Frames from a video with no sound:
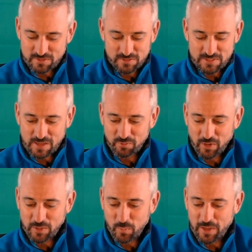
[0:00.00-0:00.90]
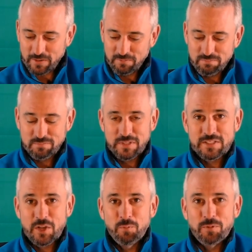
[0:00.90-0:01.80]
And Psalm 91 is
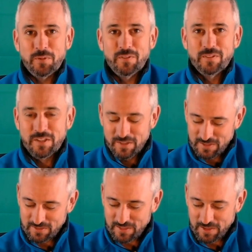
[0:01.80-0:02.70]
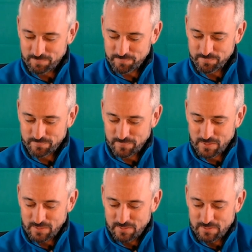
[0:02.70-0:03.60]
helpful in that.
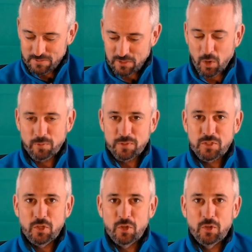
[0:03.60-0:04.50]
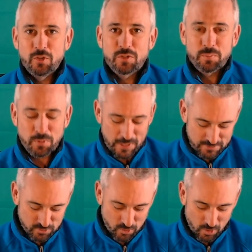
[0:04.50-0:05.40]
So over to you to praise
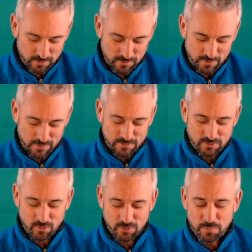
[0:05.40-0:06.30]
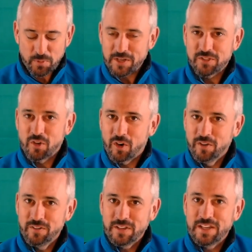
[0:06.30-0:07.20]
God. It's good to praise God
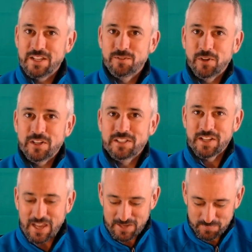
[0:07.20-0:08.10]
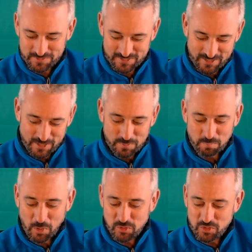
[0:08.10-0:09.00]
in his various names,
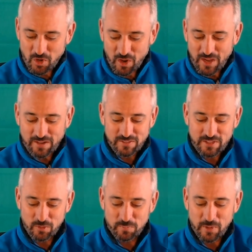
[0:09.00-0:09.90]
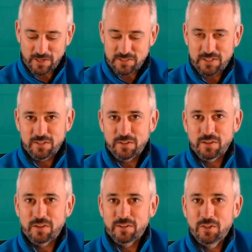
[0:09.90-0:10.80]
Most High, the Almighty.
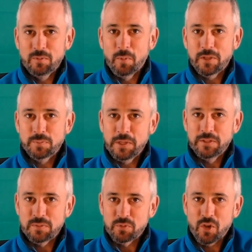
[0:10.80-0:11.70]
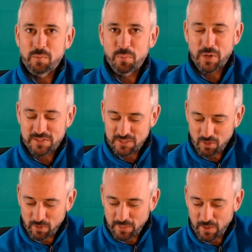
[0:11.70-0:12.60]
You might spend some time praising
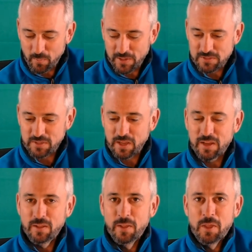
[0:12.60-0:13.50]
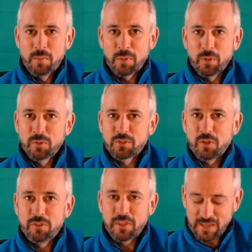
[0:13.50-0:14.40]
God that way today, but also
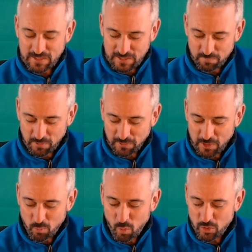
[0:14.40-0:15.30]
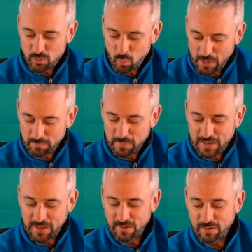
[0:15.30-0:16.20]
thanking him that there was one
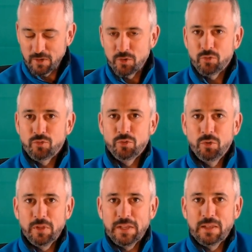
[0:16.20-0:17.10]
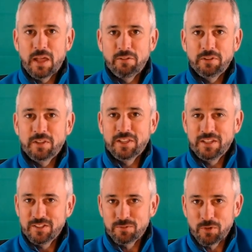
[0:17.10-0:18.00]
man truly, lovingly
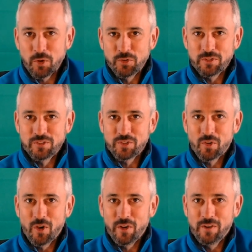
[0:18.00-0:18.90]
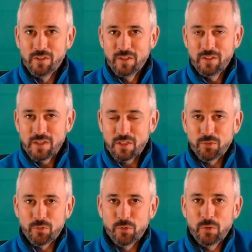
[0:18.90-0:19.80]
devoted to God. And
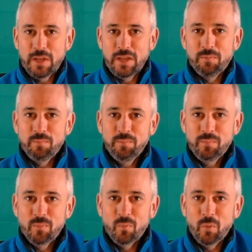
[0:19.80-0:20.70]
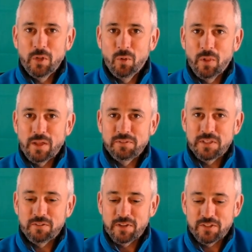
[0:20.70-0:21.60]
through him, we all have
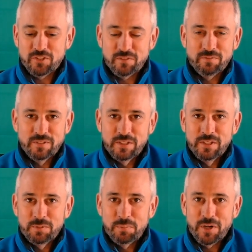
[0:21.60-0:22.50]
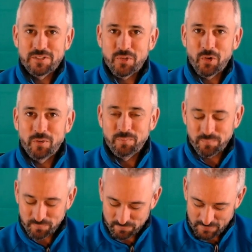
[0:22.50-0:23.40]
salvation. Praise God.
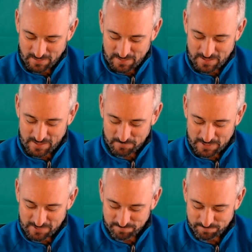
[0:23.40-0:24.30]
Amen.